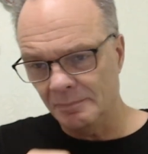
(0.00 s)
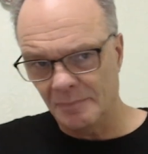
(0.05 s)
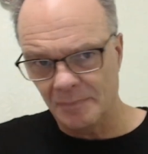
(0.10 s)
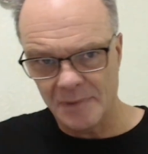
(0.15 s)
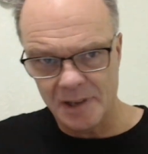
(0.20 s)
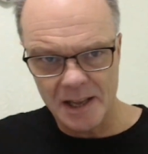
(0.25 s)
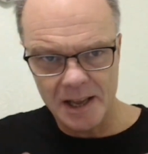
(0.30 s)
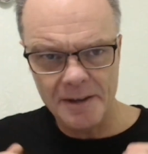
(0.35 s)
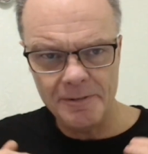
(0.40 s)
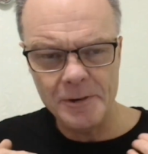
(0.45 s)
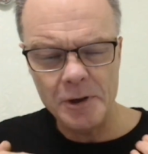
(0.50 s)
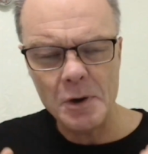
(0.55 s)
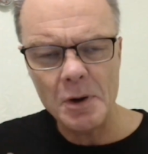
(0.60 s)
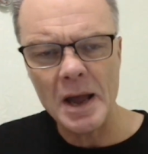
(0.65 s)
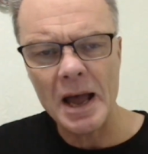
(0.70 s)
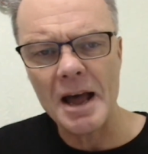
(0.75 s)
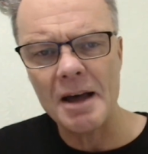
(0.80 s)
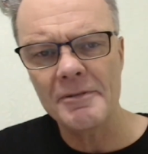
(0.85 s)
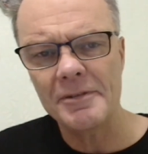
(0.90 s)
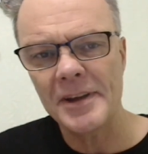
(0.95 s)
If you
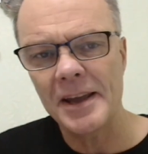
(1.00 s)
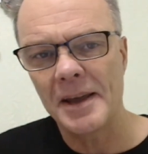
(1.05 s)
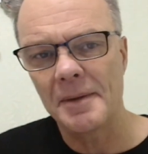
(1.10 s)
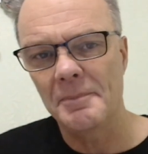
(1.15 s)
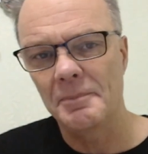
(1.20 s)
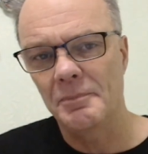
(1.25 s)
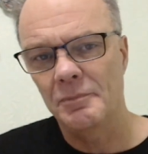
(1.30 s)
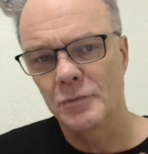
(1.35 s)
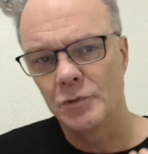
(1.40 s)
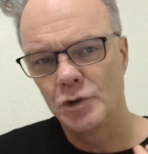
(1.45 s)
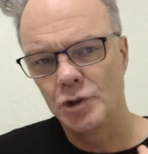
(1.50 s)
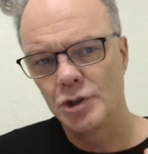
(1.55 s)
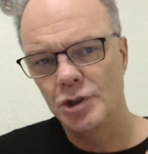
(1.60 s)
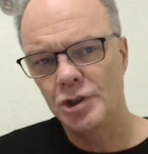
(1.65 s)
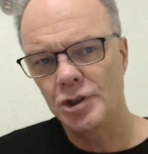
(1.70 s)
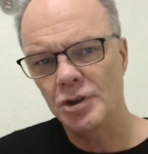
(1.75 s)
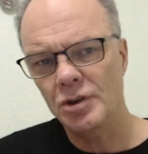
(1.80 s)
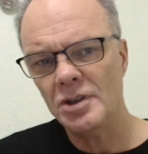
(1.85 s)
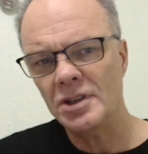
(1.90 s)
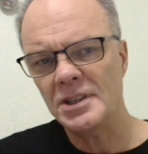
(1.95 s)
have it
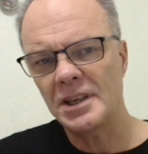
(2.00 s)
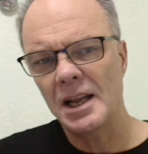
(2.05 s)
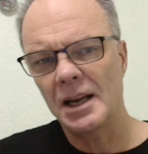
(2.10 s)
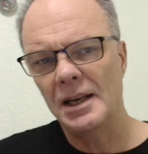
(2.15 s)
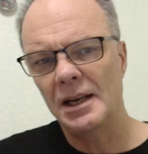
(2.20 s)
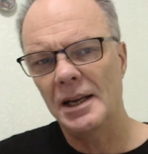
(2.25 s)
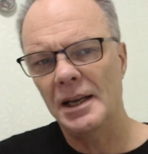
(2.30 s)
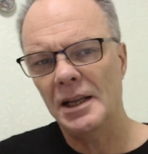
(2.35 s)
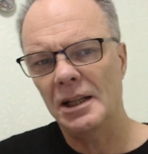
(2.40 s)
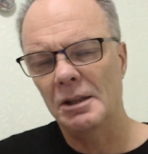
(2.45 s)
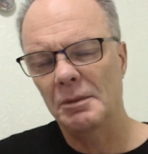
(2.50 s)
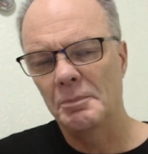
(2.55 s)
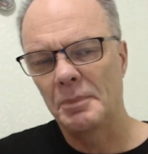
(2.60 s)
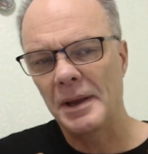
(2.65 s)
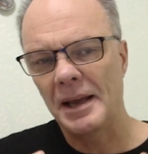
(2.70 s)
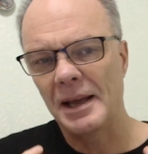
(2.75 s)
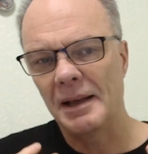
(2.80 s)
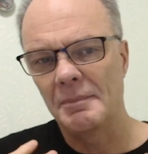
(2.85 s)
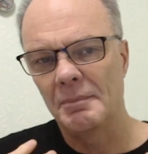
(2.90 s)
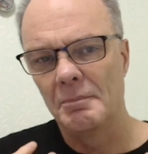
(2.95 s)
just a little
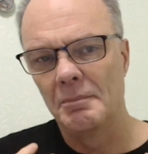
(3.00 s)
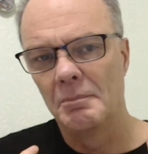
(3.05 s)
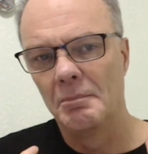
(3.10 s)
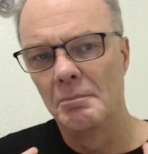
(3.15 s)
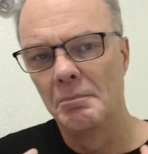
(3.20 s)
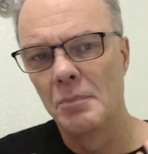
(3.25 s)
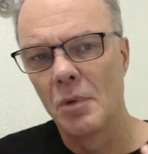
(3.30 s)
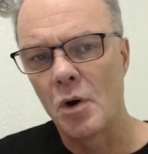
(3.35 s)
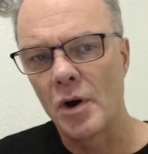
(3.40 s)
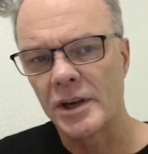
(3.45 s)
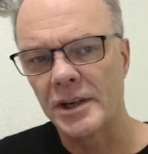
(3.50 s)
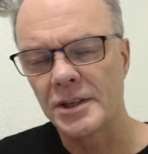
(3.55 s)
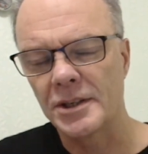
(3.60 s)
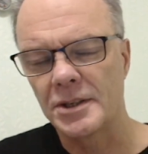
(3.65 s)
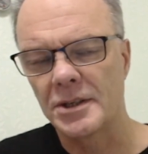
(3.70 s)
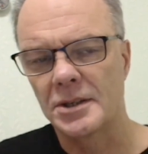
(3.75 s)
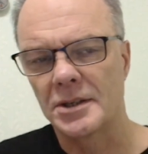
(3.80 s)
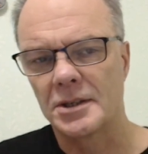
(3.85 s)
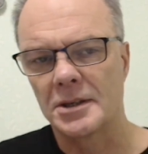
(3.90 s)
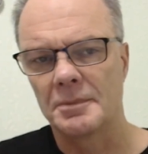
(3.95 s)
bit
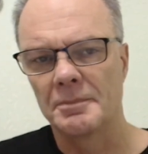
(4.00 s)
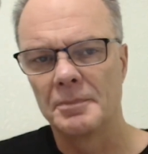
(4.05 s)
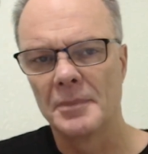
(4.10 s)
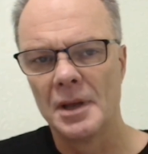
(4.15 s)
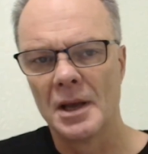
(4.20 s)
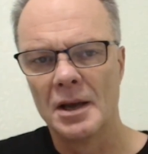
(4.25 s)
moist,